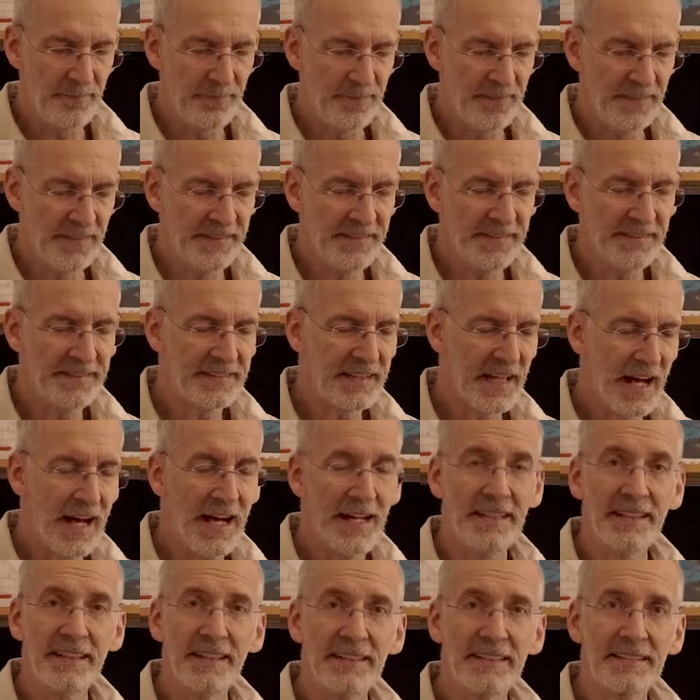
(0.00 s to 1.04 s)
This is the
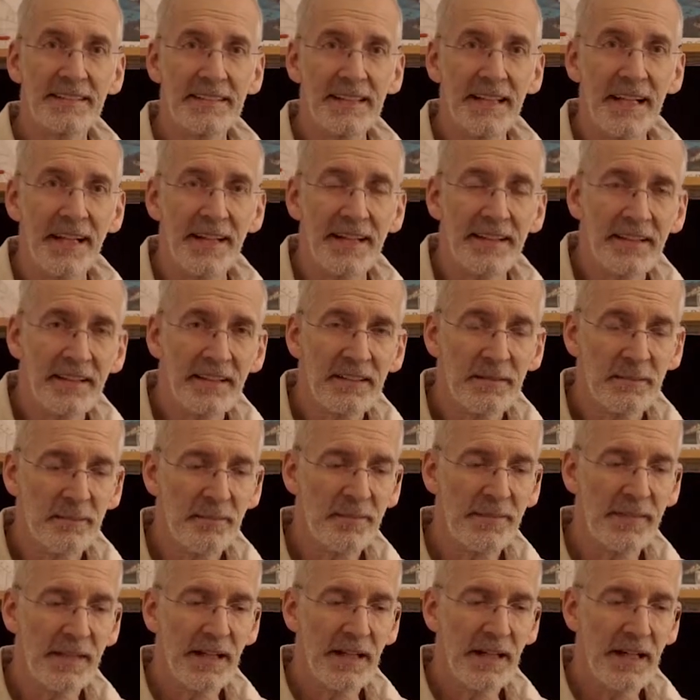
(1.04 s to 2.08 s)
Ayex slider,
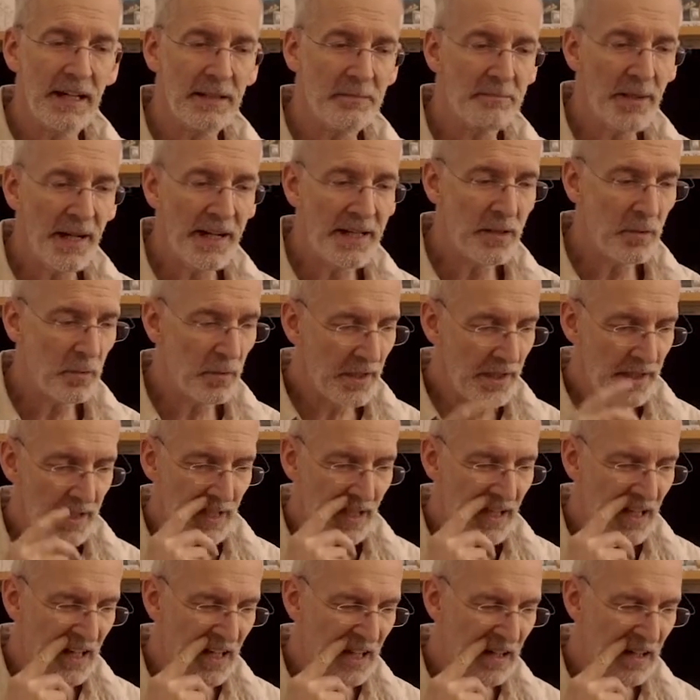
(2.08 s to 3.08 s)
and by the way,